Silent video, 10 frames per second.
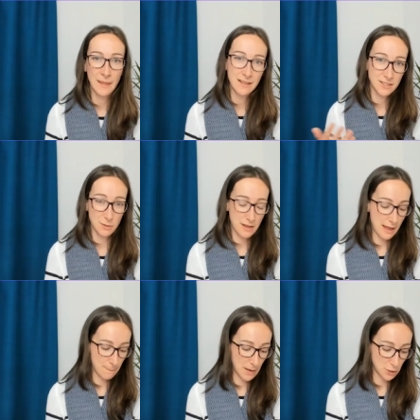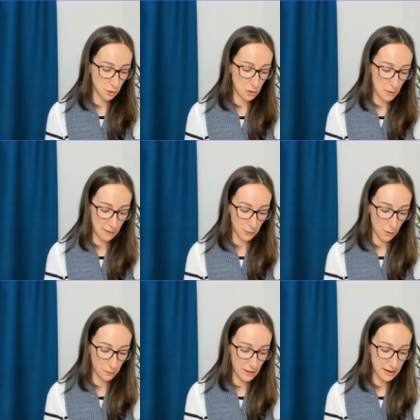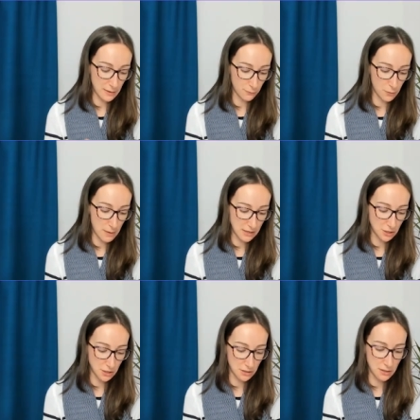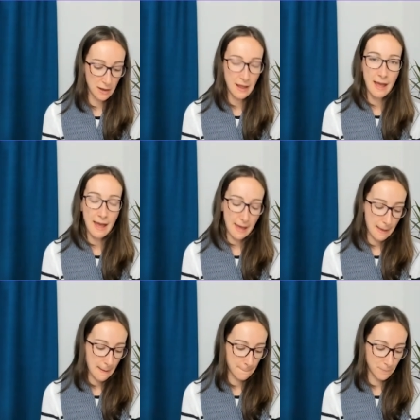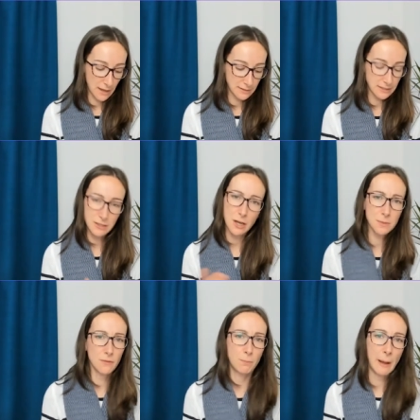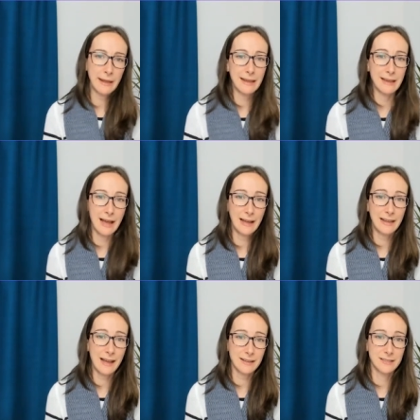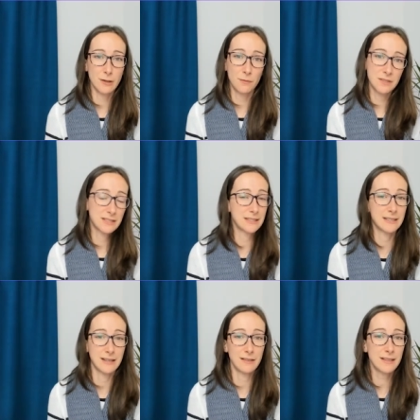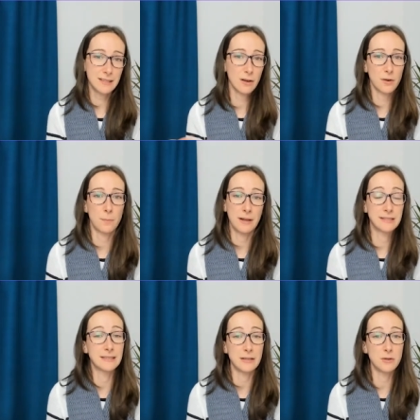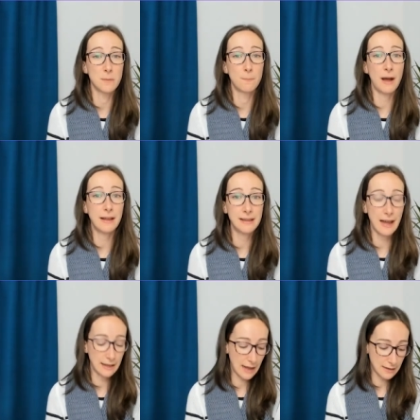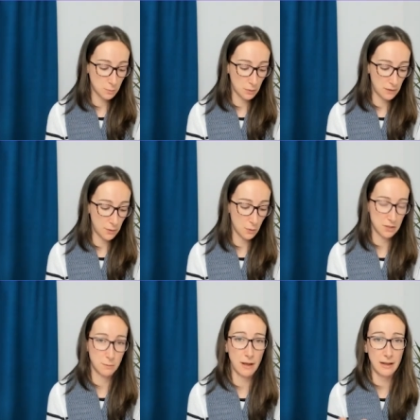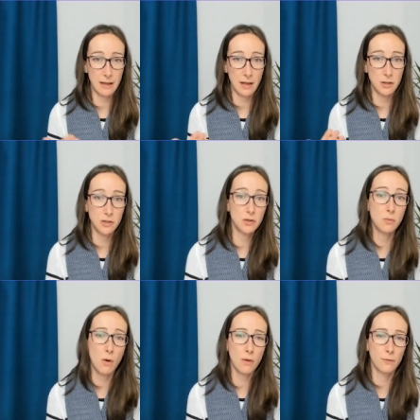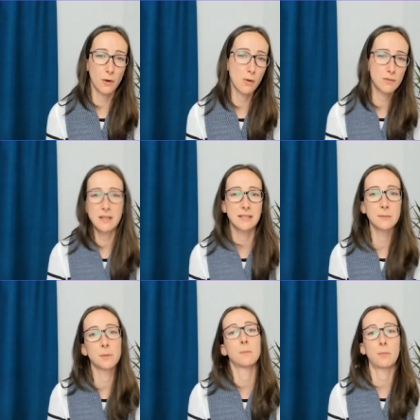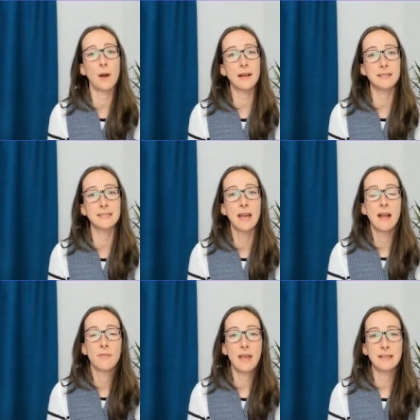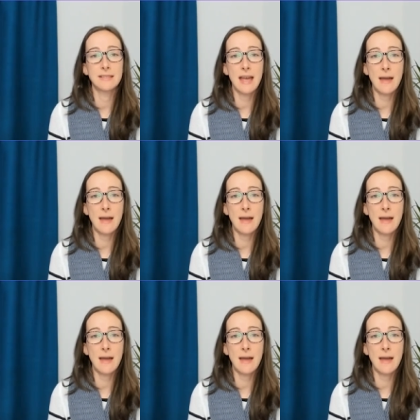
So yeah, make sure you have all that information. And in terms of buying kayaks, obviously there's a lot of places that you can buy kayaks, but if you want to buy a new one for a reasonable price, there's